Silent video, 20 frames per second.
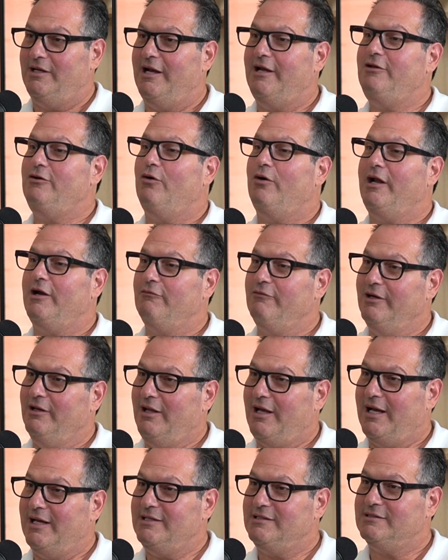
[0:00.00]
And know what I
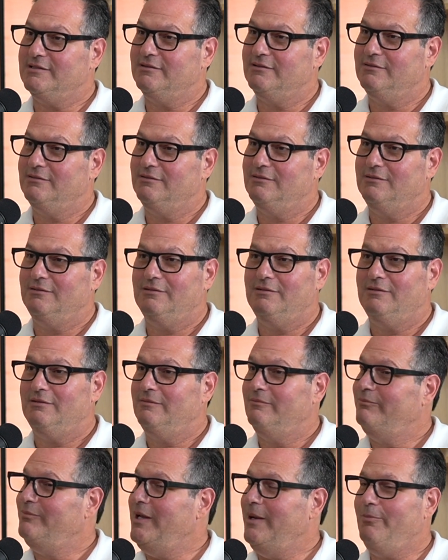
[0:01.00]
realized?
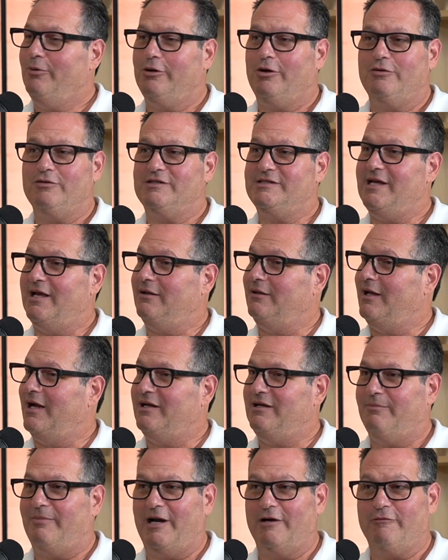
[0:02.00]
People don't stand in
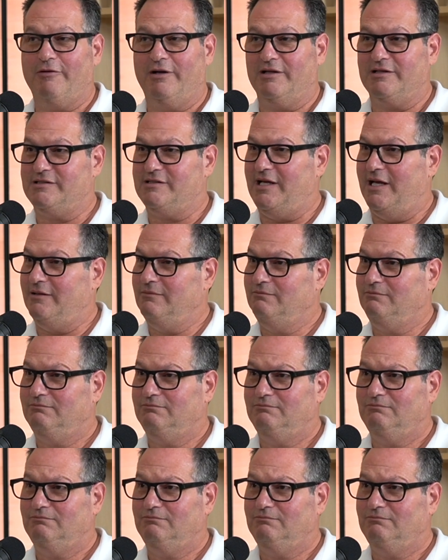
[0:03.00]
line to buy real estate.